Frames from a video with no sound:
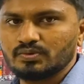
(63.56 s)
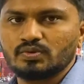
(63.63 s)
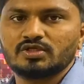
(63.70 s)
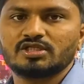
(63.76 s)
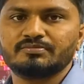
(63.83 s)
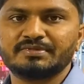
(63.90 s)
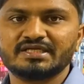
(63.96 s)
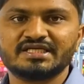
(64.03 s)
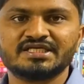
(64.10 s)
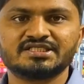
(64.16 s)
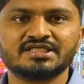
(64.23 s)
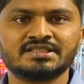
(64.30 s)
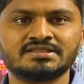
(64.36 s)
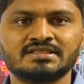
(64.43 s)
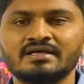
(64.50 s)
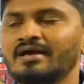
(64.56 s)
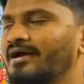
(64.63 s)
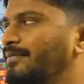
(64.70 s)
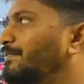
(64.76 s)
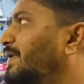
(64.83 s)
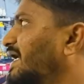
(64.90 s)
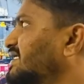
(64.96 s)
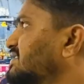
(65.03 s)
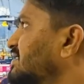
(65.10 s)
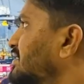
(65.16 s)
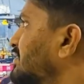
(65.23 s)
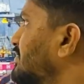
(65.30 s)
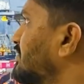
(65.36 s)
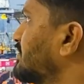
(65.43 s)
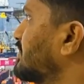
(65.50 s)
Who are the BRICS nations?
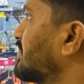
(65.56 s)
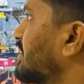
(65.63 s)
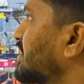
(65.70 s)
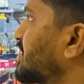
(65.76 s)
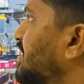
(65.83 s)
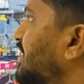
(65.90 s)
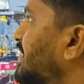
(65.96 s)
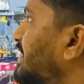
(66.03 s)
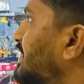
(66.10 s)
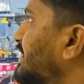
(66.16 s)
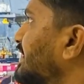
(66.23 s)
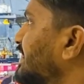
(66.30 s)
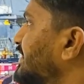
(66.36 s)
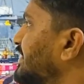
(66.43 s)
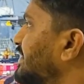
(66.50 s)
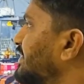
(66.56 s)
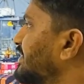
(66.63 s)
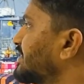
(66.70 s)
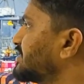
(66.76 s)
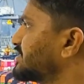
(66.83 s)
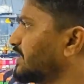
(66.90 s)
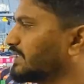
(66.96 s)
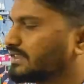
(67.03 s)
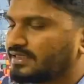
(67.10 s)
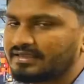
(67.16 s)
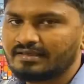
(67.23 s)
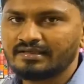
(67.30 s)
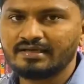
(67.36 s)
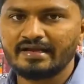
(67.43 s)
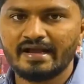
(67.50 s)
Brazil, Russia, India, China,
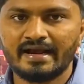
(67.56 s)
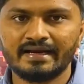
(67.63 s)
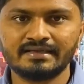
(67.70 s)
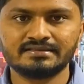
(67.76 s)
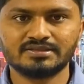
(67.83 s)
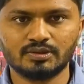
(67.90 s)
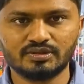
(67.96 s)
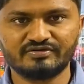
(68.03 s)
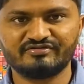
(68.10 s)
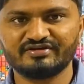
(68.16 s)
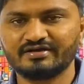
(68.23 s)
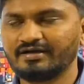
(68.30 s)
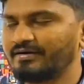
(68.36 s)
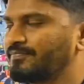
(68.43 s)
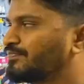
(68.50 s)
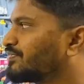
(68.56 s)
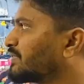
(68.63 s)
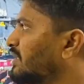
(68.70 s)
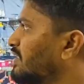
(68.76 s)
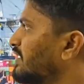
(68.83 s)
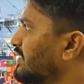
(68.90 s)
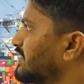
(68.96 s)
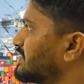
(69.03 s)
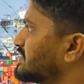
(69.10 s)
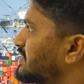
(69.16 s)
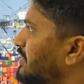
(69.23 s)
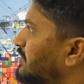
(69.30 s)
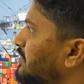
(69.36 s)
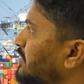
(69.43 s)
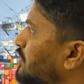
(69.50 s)
and South Africa. He has
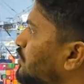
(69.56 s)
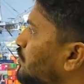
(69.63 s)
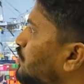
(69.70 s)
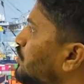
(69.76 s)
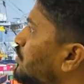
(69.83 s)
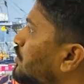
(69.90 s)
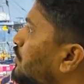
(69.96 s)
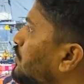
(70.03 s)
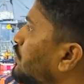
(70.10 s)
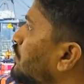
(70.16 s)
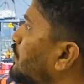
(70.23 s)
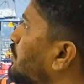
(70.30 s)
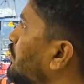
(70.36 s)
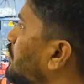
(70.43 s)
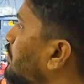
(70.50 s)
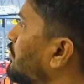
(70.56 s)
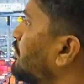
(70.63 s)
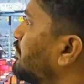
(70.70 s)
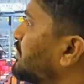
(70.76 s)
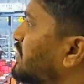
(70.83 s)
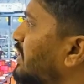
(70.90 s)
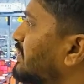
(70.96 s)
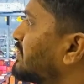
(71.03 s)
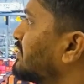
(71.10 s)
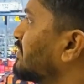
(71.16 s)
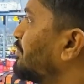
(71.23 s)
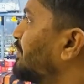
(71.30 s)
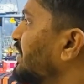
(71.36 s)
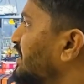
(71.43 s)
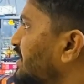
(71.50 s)
threatened the
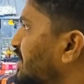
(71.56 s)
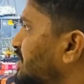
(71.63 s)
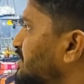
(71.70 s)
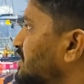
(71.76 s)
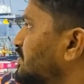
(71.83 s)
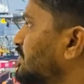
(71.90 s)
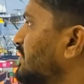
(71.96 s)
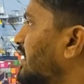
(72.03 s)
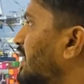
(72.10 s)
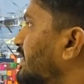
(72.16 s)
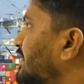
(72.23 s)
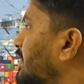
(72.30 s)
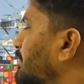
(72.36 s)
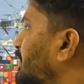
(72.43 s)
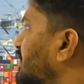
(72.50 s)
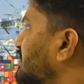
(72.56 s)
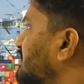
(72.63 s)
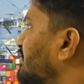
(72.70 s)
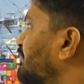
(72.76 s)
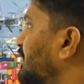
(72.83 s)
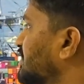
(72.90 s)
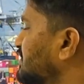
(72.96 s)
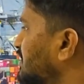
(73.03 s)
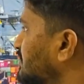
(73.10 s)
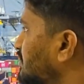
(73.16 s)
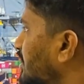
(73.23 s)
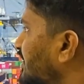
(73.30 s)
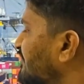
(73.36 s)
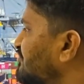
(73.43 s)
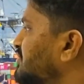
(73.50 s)
BRIC nations with 100%
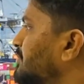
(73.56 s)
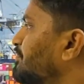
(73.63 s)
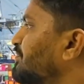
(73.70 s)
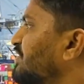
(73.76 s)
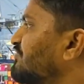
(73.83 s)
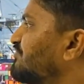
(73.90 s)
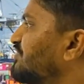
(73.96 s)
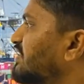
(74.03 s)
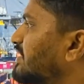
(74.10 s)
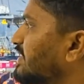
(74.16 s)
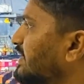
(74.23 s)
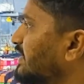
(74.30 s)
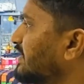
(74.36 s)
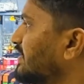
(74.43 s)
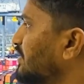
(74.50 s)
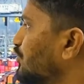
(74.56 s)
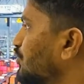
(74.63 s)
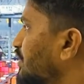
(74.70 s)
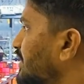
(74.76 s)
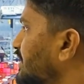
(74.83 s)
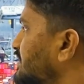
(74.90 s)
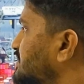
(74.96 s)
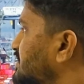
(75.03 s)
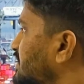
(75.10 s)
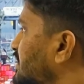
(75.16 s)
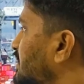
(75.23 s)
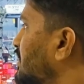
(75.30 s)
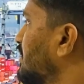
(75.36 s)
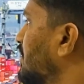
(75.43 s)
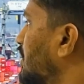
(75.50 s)
tariffs if they create a new currency
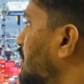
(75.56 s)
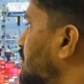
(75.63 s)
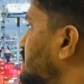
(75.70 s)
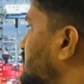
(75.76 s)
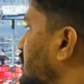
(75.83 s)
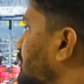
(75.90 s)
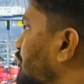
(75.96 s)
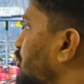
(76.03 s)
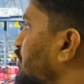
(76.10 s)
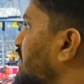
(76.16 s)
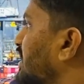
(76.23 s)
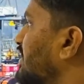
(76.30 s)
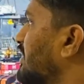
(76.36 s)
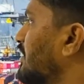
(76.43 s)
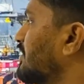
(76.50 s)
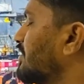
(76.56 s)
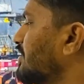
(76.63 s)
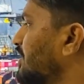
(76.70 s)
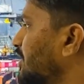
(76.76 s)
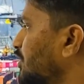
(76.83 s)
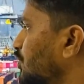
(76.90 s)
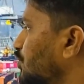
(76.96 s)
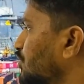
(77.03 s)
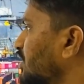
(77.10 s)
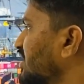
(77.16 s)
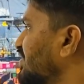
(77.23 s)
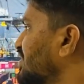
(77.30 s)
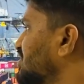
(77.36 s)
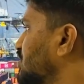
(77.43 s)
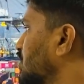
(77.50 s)
or support an alternative to the
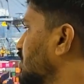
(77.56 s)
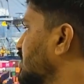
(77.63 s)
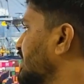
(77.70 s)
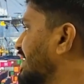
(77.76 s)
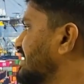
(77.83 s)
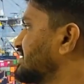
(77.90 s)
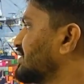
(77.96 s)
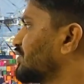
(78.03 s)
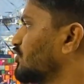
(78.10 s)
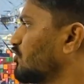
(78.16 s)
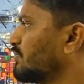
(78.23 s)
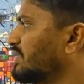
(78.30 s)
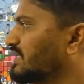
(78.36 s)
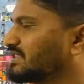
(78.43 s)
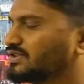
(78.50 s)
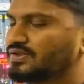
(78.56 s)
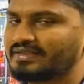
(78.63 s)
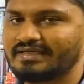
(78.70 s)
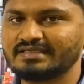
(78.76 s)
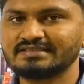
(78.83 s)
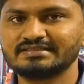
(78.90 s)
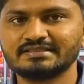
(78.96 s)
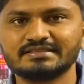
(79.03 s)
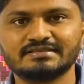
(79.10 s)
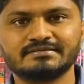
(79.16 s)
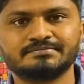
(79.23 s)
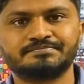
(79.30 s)
US dollar as the global reserve currency.